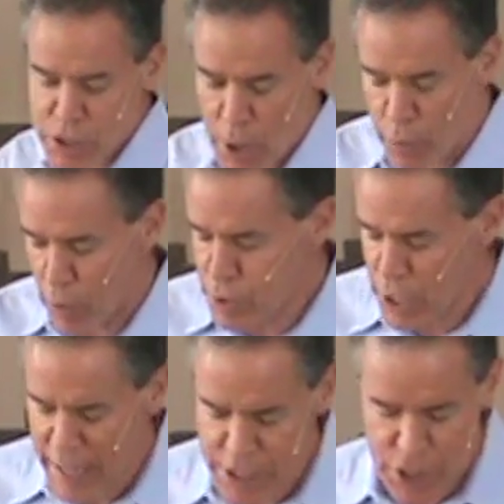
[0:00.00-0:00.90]
So from
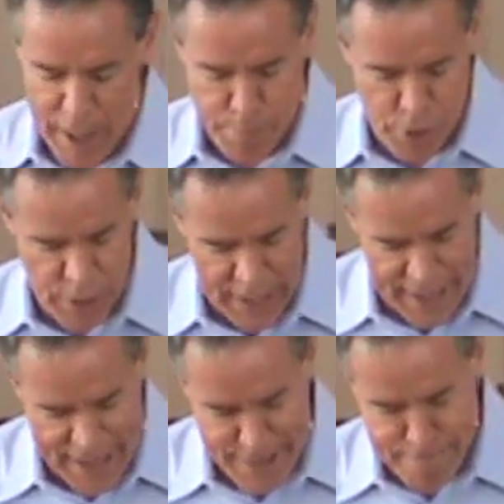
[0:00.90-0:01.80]
John chapter
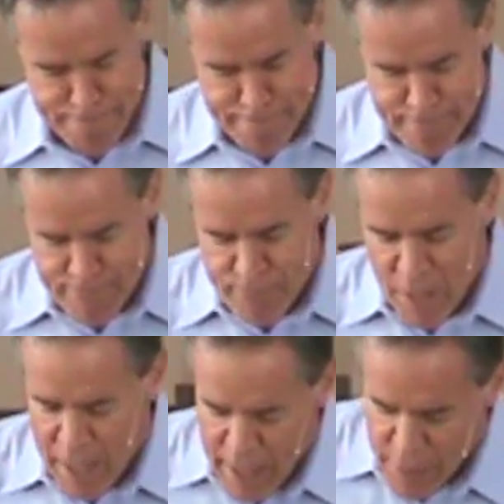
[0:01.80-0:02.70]
9,
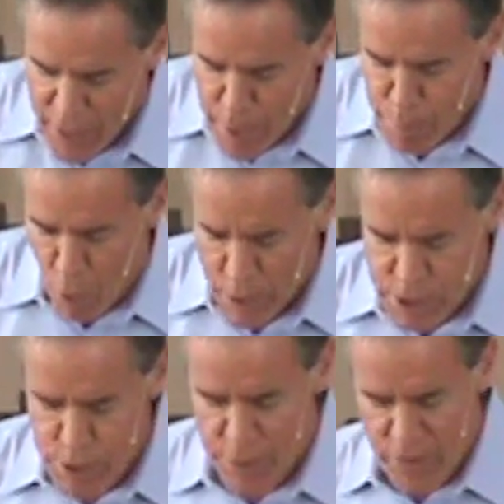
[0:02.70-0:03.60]
they
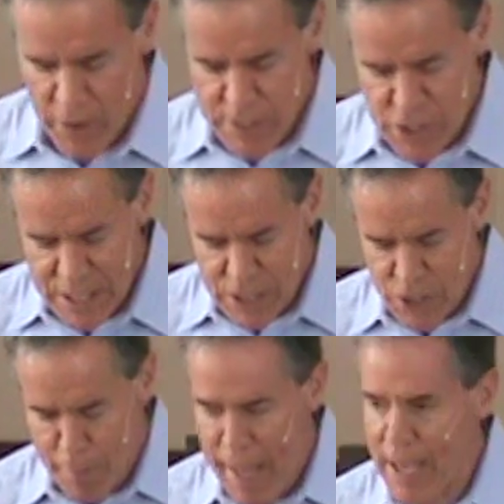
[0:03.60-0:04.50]
brought to the
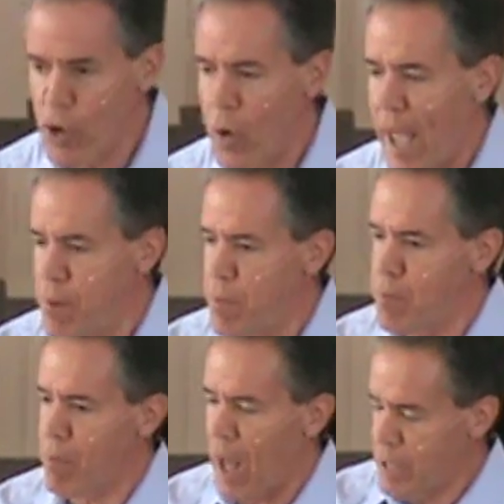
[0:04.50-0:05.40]
Pharisees the man who had
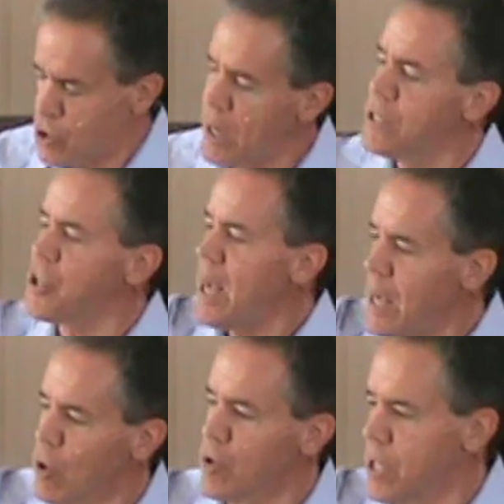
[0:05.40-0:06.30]
been blind. So he's
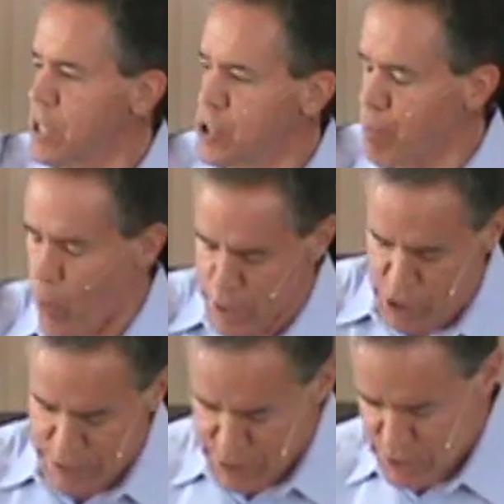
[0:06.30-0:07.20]
healed at this
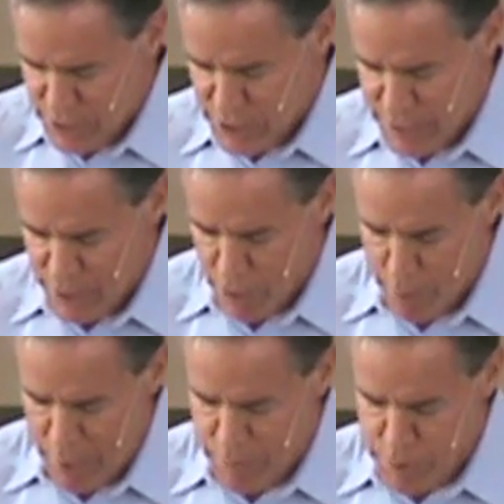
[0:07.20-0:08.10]
point. Jesus has healed
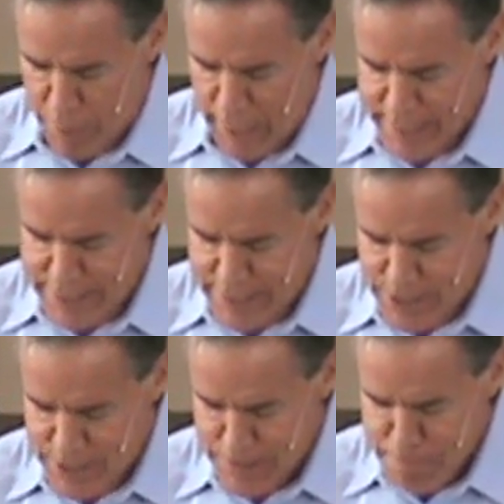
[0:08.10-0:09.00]
him of his
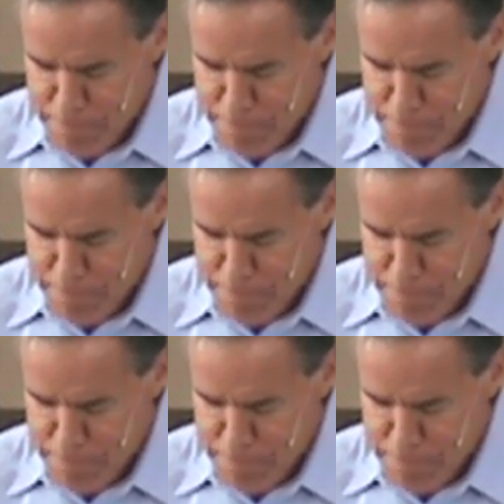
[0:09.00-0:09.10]
blindness.